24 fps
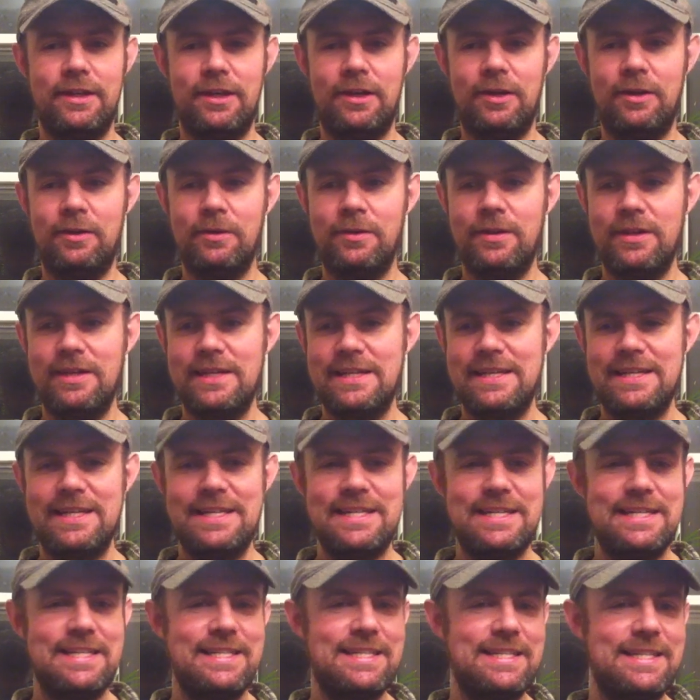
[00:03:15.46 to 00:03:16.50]

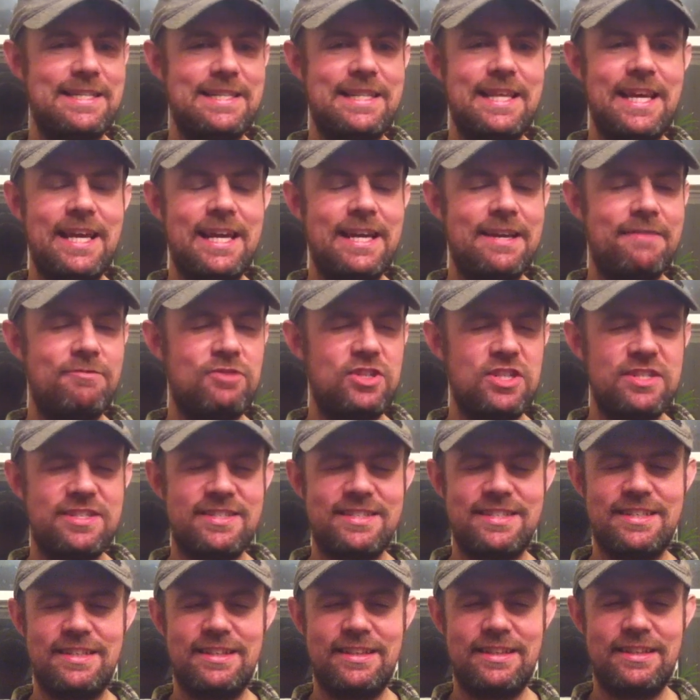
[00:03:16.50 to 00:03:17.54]
They have
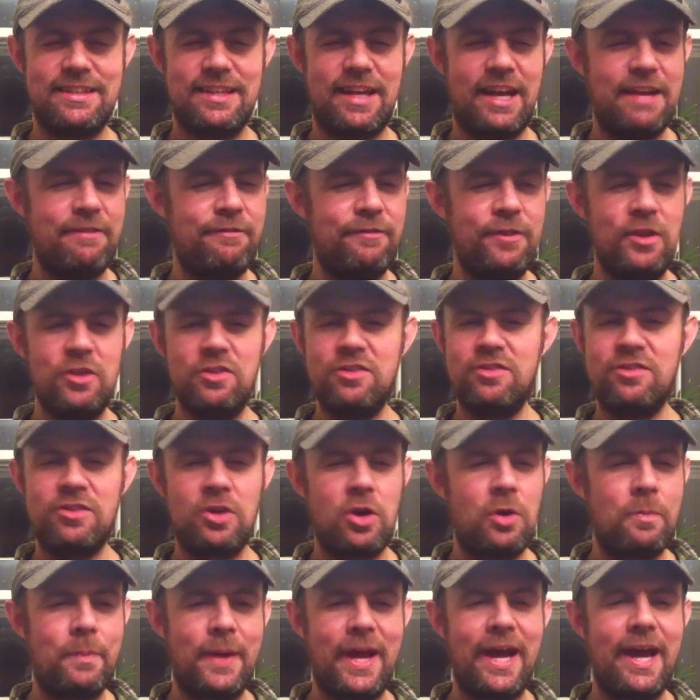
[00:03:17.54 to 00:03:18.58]
just, I feel
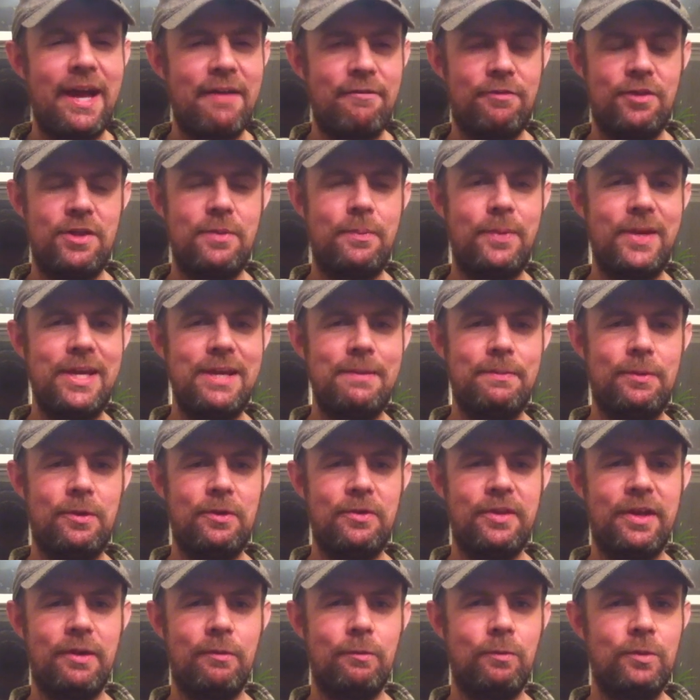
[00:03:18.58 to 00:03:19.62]
so bad for the
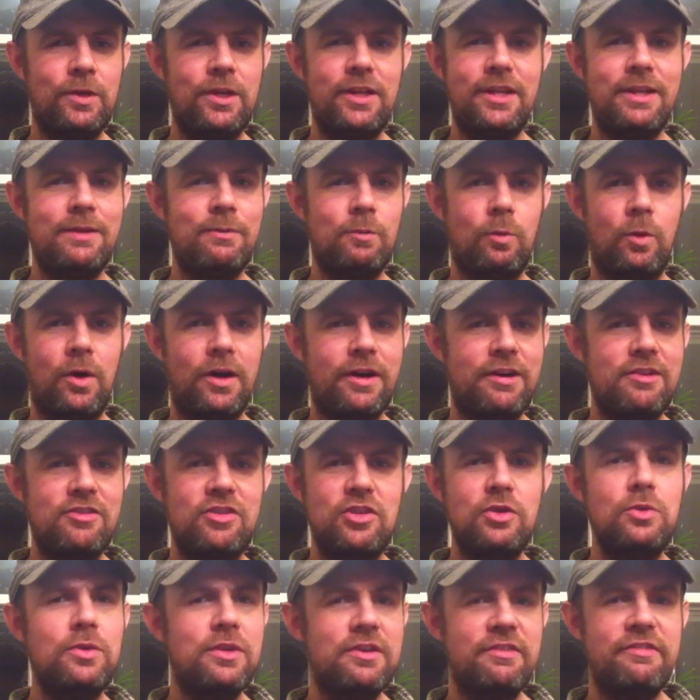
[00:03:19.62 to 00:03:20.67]
people that really
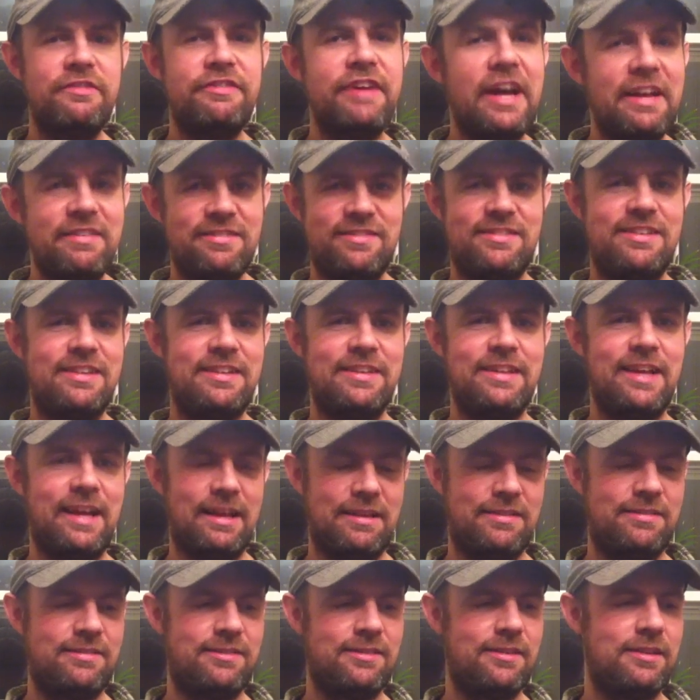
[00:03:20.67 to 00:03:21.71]
wanted to invest
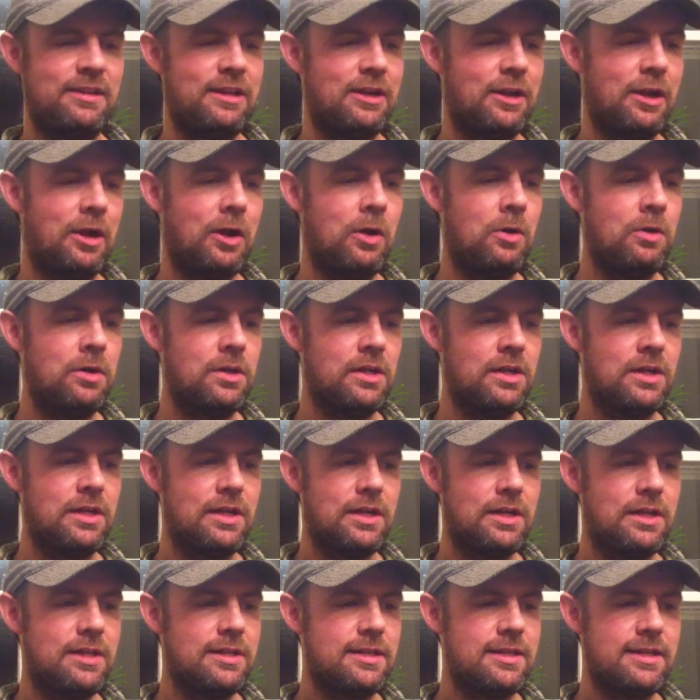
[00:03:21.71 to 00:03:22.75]
in this.
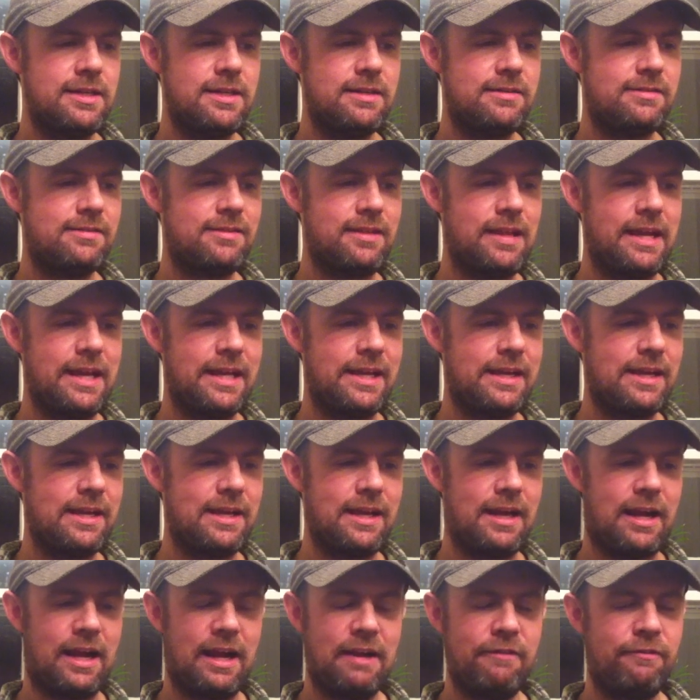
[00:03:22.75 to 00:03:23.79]
It's
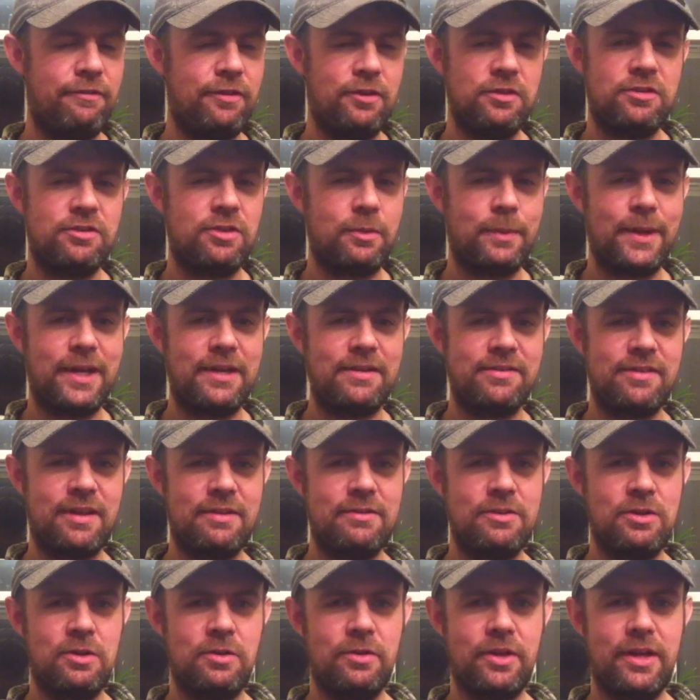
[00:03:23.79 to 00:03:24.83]
like, I feel so bad
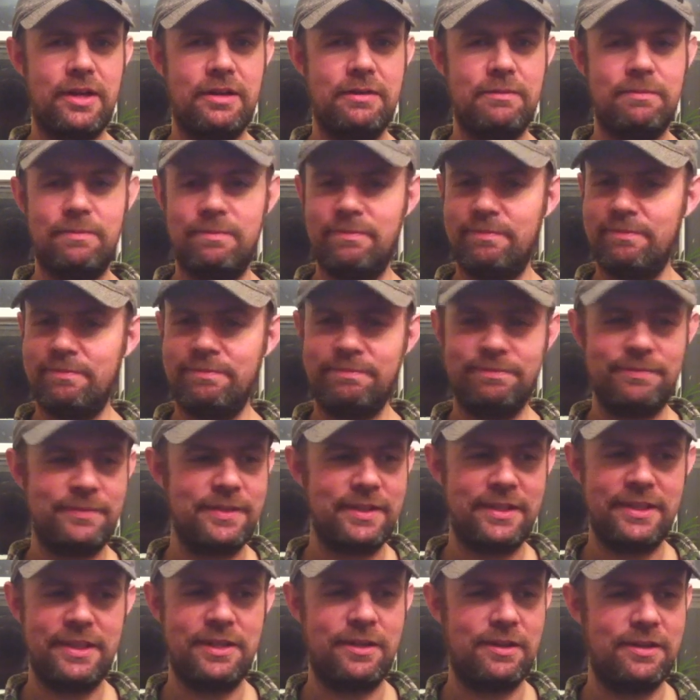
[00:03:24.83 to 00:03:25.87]
because I know they,
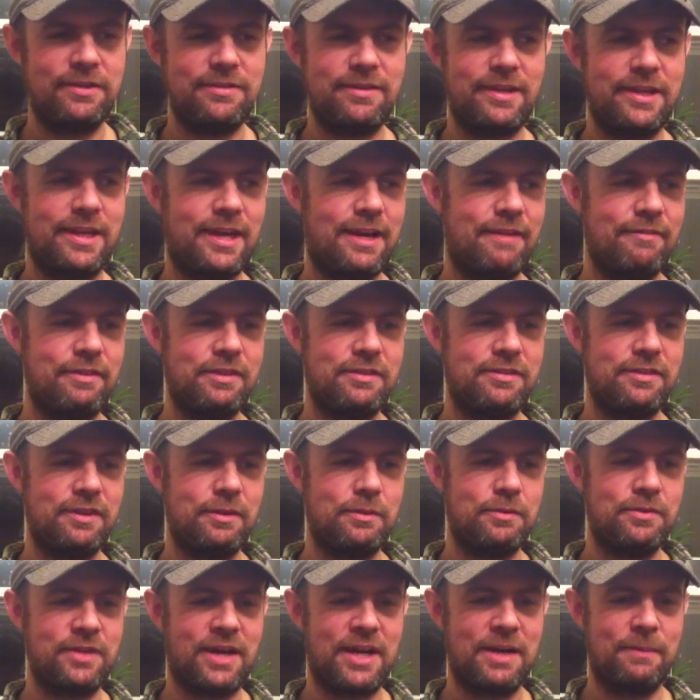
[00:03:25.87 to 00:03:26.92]
it's like,
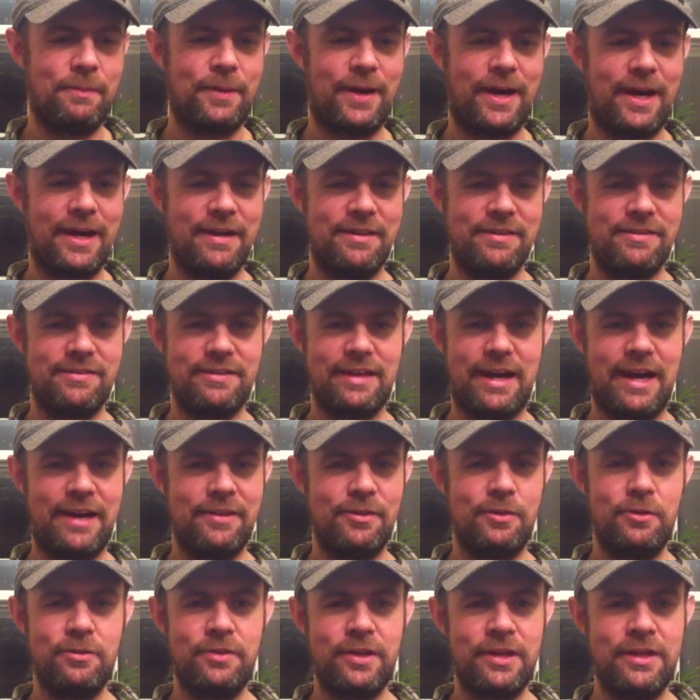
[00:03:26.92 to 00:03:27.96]
obviously it was kind of pie in the
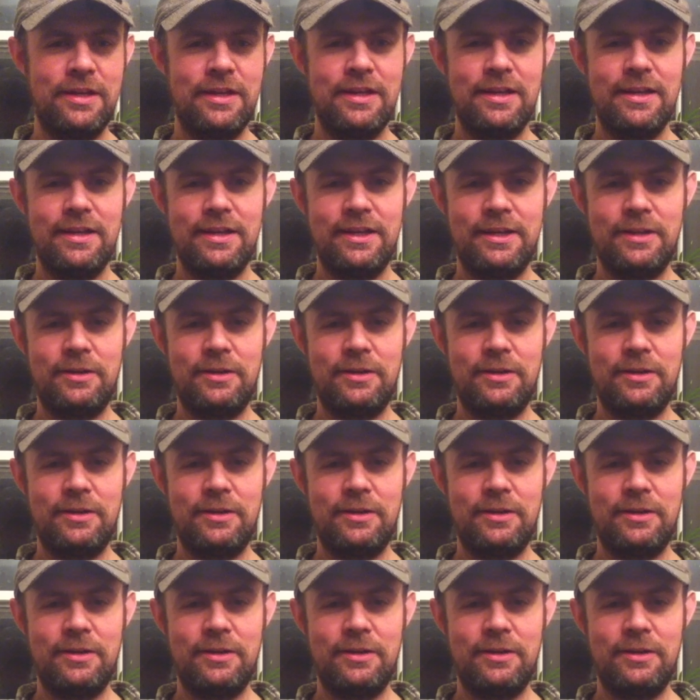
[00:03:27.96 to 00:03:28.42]
sky, the whole thing.